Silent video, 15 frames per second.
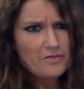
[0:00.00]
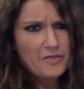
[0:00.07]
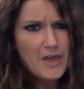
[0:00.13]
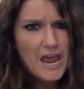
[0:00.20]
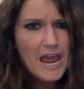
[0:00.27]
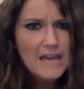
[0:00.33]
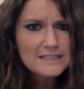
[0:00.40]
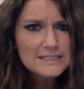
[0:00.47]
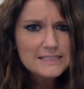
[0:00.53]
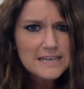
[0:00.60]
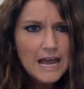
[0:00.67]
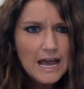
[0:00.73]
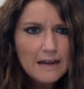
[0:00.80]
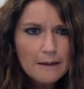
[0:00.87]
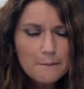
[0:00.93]
"That's
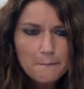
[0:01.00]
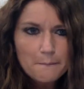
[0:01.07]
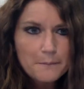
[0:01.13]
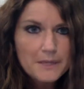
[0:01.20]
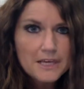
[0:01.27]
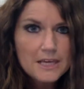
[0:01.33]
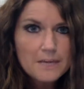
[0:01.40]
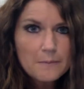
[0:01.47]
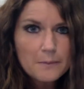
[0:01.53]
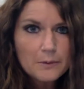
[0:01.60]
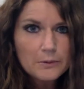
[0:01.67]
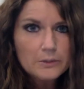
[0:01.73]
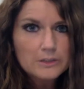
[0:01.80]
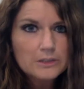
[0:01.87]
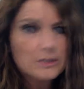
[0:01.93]
not a
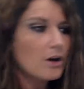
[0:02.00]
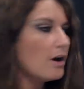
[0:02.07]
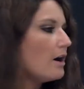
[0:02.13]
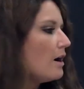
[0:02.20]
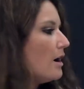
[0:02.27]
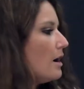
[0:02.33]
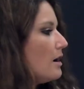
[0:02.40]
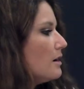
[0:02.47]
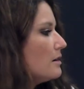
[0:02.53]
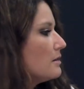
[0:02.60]
people claw."